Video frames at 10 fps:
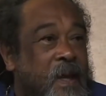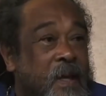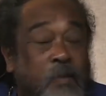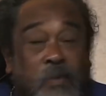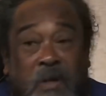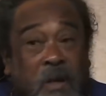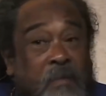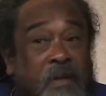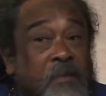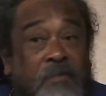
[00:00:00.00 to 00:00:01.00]
And it will
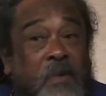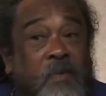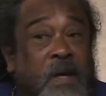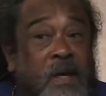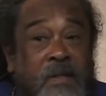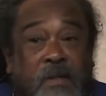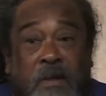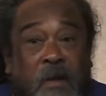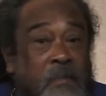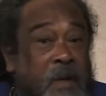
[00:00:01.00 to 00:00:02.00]
come in different ways.
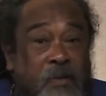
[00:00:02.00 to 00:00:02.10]
It come